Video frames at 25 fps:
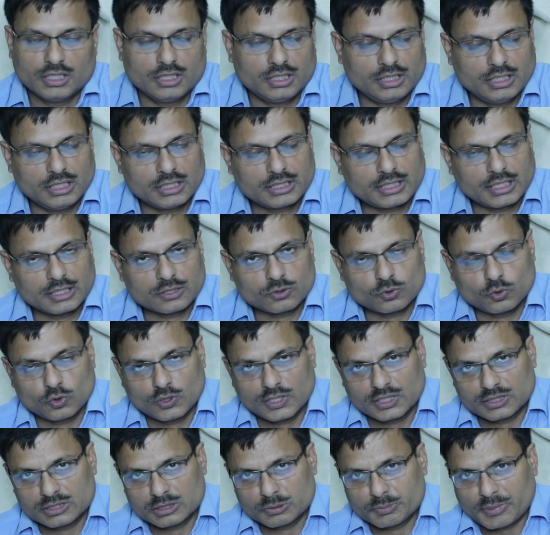Knee can
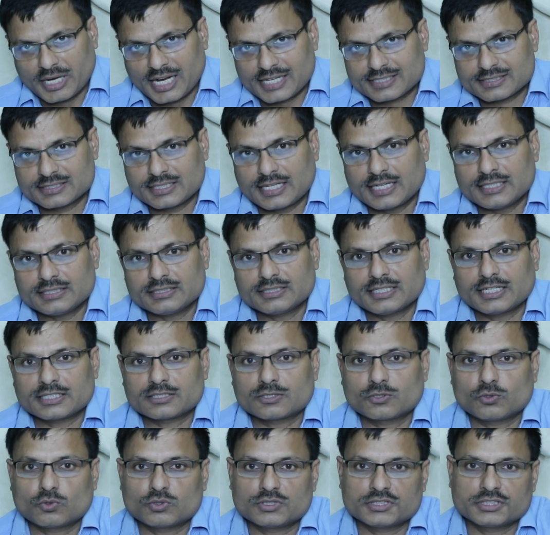go on the back side,
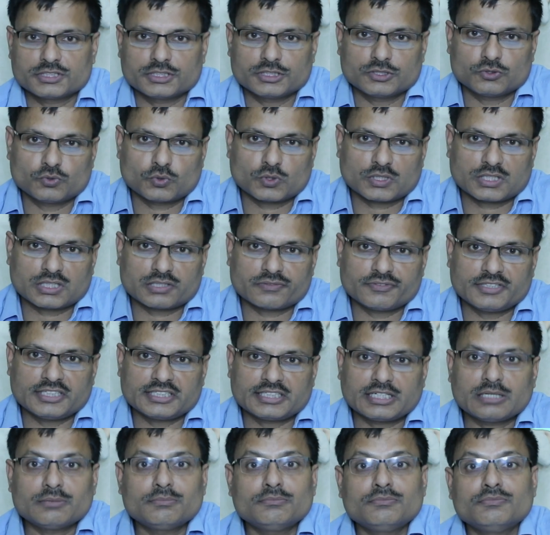that known as the
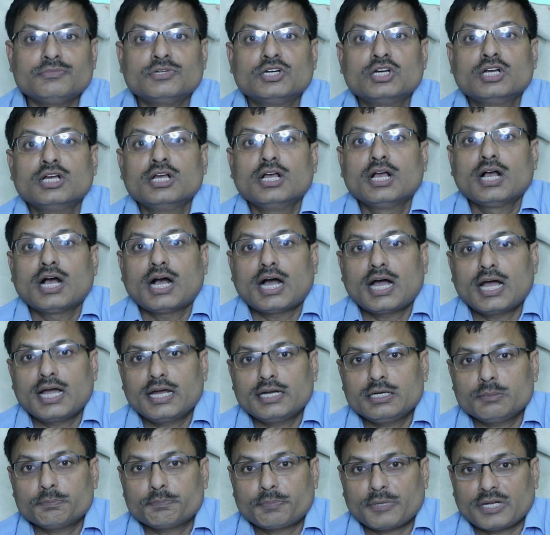neurocurvatum,
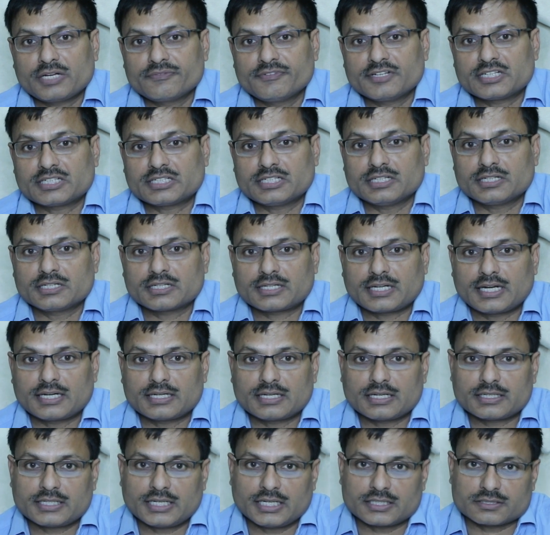and pelvic tilt can
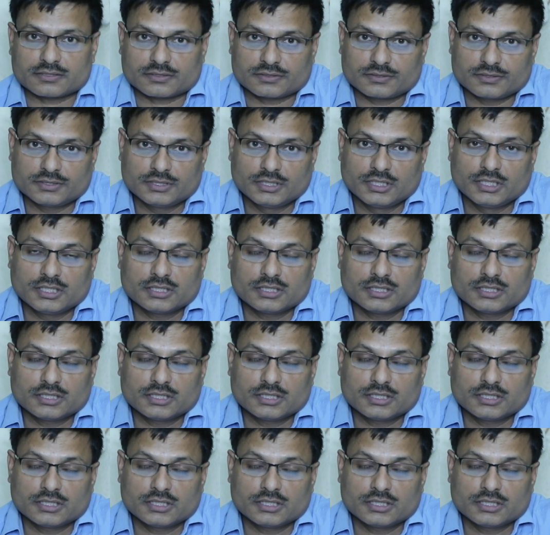occur.